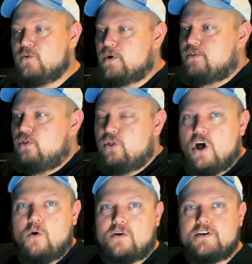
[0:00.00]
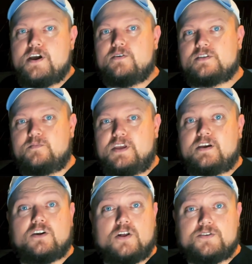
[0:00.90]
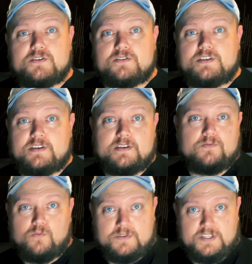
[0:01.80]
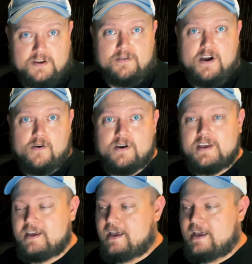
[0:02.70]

with lower notes being closer to 0